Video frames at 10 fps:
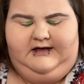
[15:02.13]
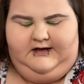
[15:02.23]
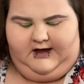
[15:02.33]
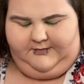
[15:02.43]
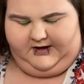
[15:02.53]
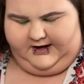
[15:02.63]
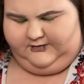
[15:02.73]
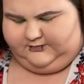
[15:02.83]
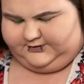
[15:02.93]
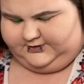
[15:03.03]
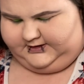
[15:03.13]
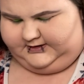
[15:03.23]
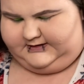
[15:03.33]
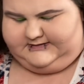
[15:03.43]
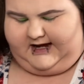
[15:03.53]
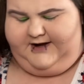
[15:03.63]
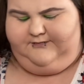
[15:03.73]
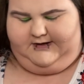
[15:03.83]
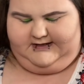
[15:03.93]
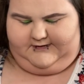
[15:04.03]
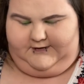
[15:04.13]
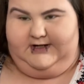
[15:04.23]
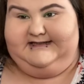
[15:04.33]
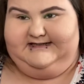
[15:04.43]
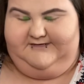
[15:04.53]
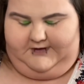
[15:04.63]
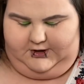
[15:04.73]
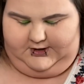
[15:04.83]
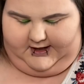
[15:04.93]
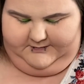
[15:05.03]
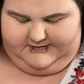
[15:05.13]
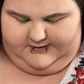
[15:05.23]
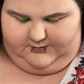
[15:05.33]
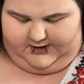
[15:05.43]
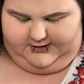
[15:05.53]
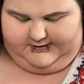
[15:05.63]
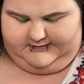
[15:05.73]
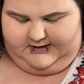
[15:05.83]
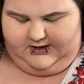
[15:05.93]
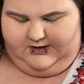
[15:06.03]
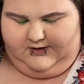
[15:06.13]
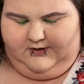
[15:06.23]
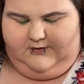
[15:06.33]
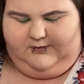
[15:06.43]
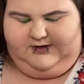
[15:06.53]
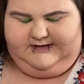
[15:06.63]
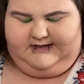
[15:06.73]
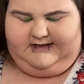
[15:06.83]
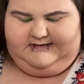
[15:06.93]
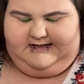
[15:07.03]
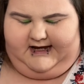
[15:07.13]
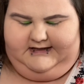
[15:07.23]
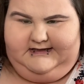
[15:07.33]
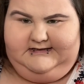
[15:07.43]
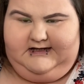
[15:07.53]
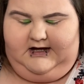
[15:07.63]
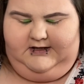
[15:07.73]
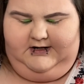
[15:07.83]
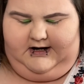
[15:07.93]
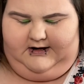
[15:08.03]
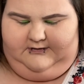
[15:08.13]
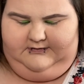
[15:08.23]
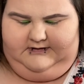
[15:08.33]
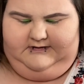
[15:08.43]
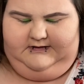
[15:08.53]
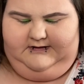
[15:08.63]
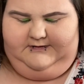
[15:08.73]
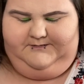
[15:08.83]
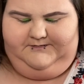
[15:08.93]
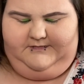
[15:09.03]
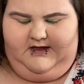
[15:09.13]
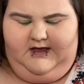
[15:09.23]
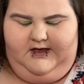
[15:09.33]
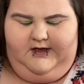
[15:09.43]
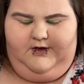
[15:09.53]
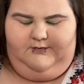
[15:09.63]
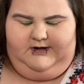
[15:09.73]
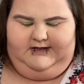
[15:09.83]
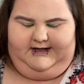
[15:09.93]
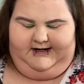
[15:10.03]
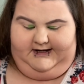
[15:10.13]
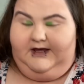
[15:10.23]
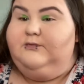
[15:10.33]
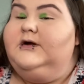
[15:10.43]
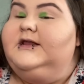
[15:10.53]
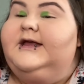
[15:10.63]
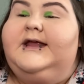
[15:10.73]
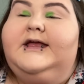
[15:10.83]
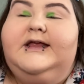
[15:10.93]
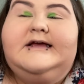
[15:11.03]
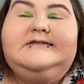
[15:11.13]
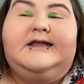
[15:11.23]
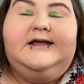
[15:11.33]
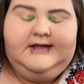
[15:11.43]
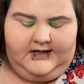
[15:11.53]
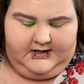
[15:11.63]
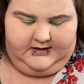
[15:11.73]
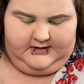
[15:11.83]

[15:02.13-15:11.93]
I'm kind of wondering because I didn't realize that there's different shapes to brushes. We're just gonna take this color out. We're cleaning it. We're cleaning it. You guys like that?